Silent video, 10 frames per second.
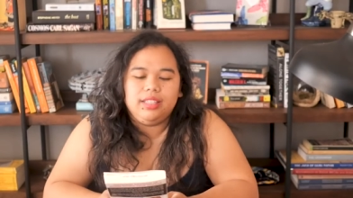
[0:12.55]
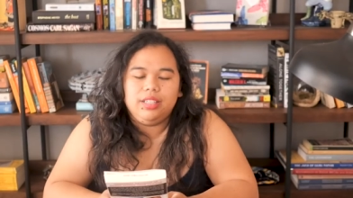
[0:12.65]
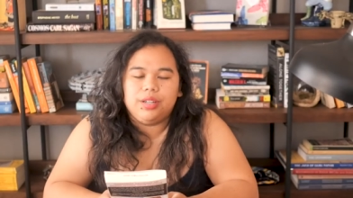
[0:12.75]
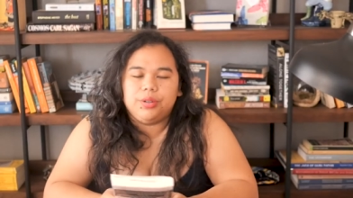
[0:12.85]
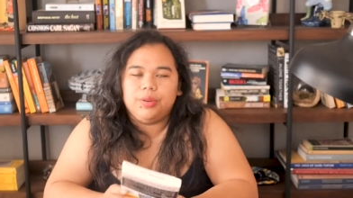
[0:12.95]

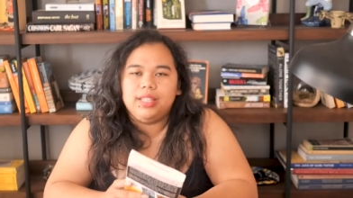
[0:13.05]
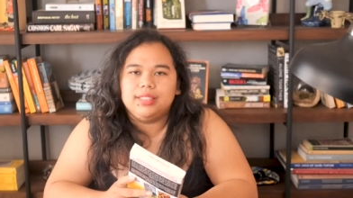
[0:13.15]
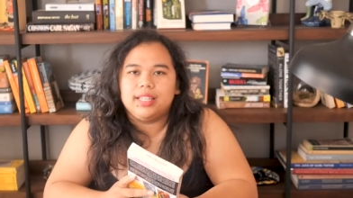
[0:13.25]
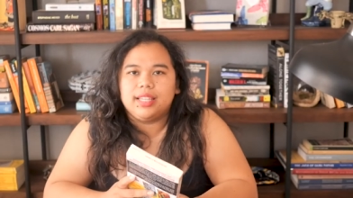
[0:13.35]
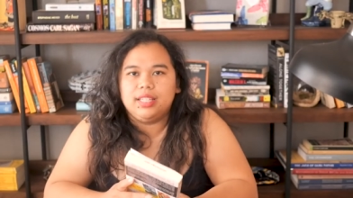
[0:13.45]
you know,
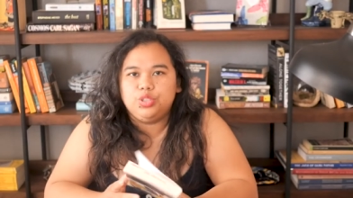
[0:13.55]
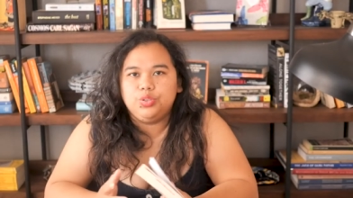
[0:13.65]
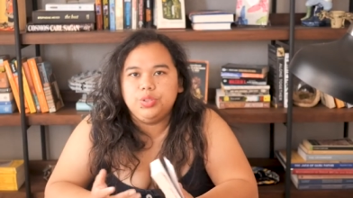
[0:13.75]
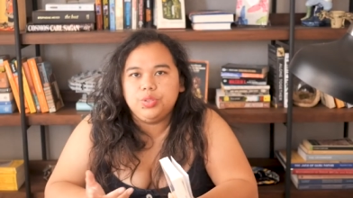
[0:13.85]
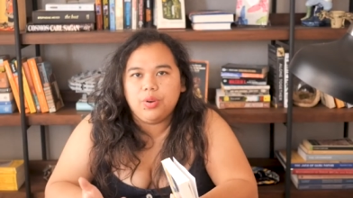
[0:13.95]
it's like a
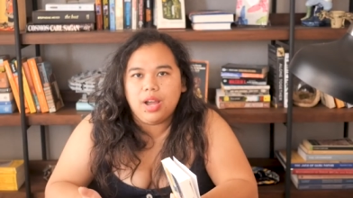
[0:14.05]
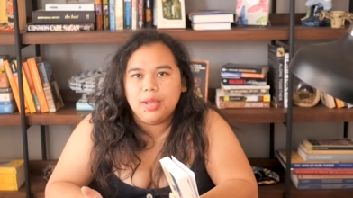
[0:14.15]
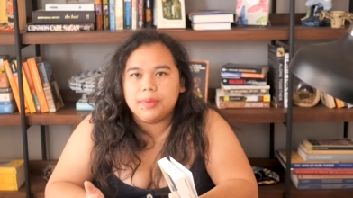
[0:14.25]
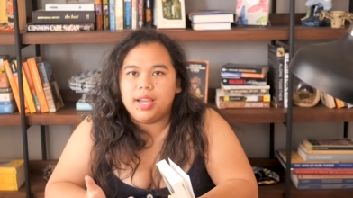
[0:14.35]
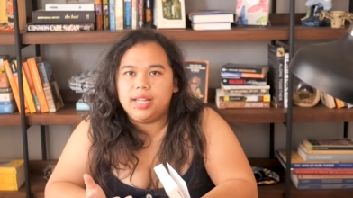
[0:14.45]
true
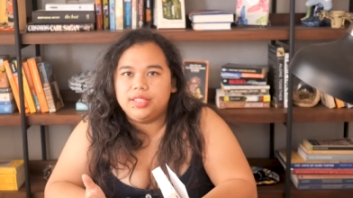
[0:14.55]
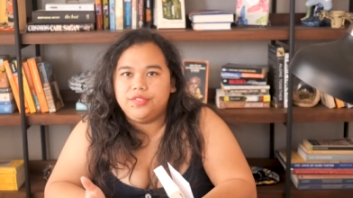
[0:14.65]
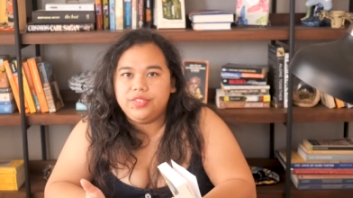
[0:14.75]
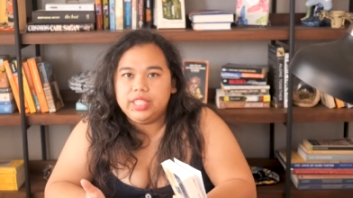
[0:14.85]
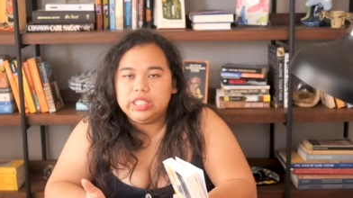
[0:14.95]
crime kind of
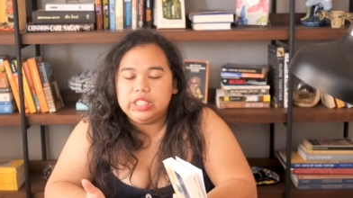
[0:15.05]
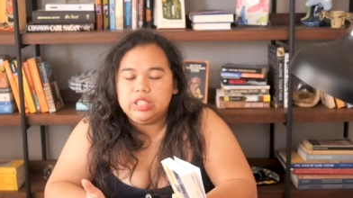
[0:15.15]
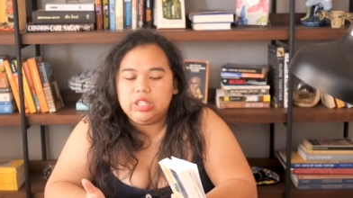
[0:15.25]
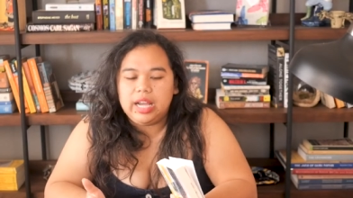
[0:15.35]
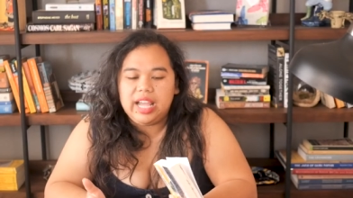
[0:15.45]
feel,